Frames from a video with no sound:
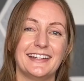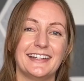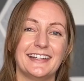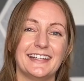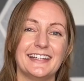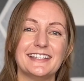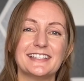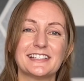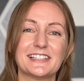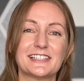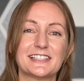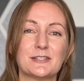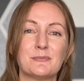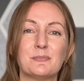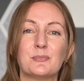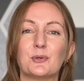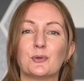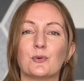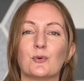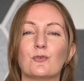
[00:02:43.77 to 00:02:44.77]
Here's a
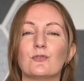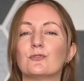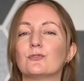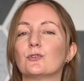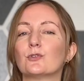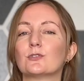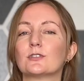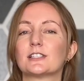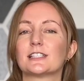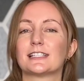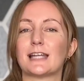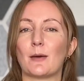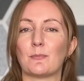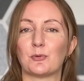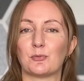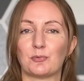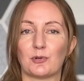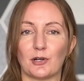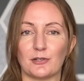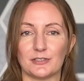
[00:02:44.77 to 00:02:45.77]
simple four-step
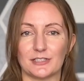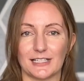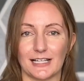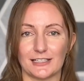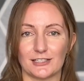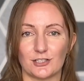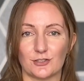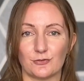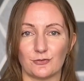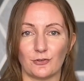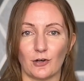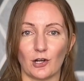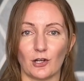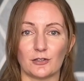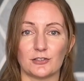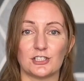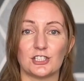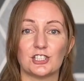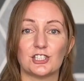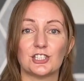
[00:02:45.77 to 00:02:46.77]
process to follow
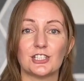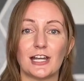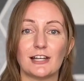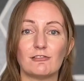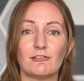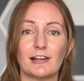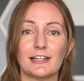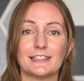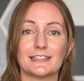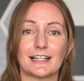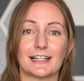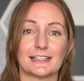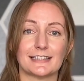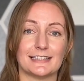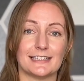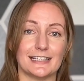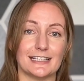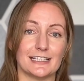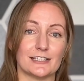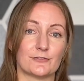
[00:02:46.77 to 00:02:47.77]
to generate
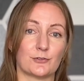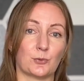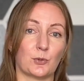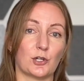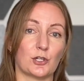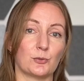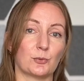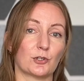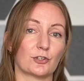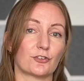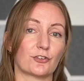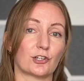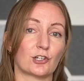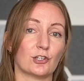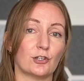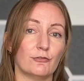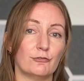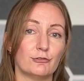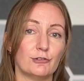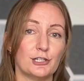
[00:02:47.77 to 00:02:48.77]
ideas for what you want to
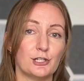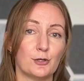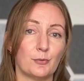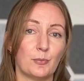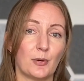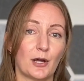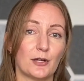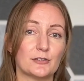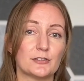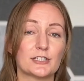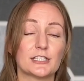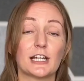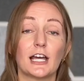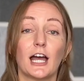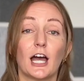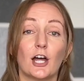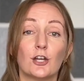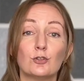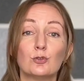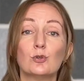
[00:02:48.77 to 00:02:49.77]
cover in your post
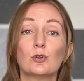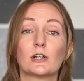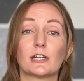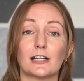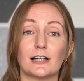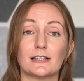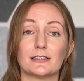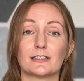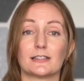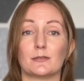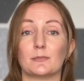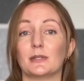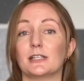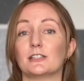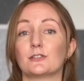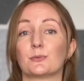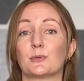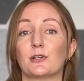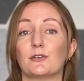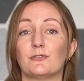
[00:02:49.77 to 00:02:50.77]
and organise them
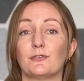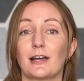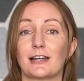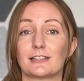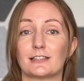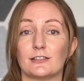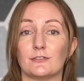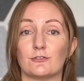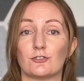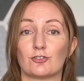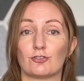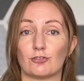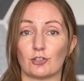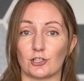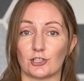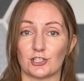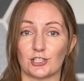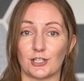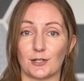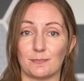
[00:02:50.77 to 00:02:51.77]
into an effective
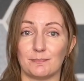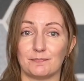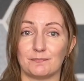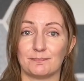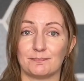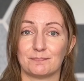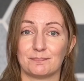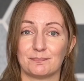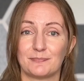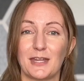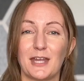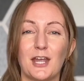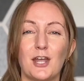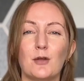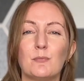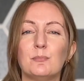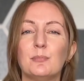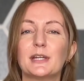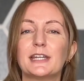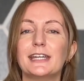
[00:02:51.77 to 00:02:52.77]
structure.
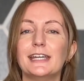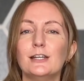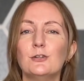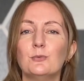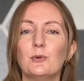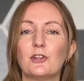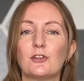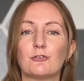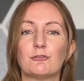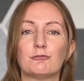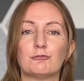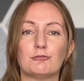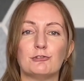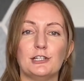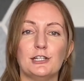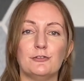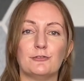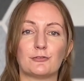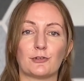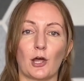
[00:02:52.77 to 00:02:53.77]
Begin with a
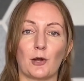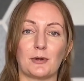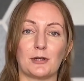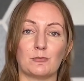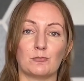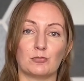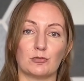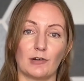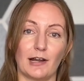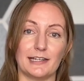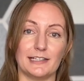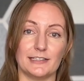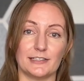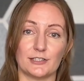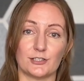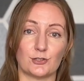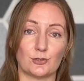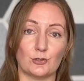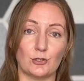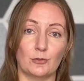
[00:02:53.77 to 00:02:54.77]
free-flowing
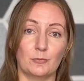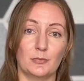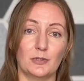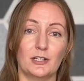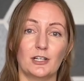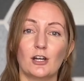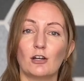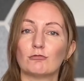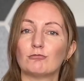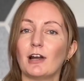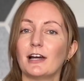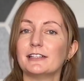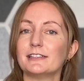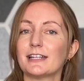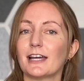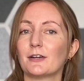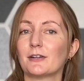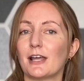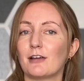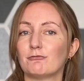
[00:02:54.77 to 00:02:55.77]
brainstorm. Write
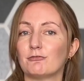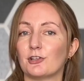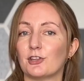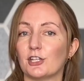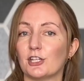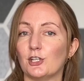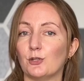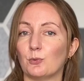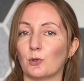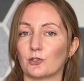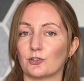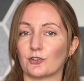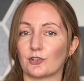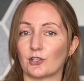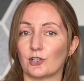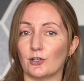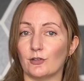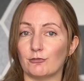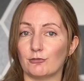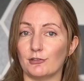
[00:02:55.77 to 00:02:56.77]
down everything you want to
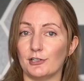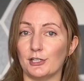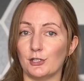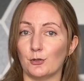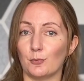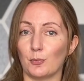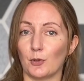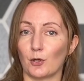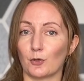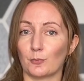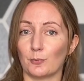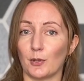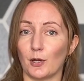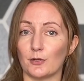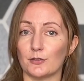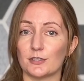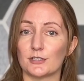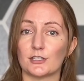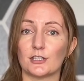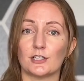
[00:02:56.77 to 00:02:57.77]
cover in your blog
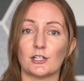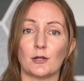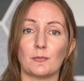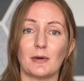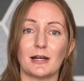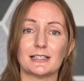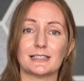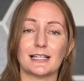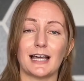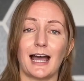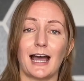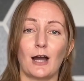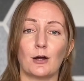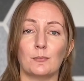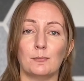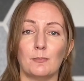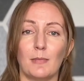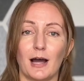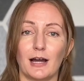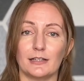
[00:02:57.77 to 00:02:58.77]
post, no matter how
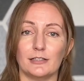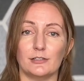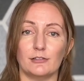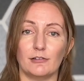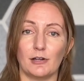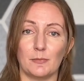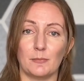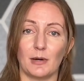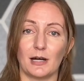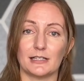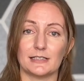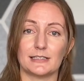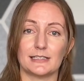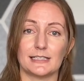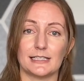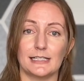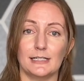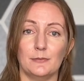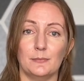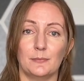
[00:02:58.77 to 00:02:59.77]
minor it might
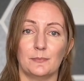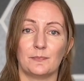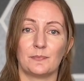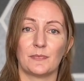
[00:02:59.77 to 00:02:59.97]
seem.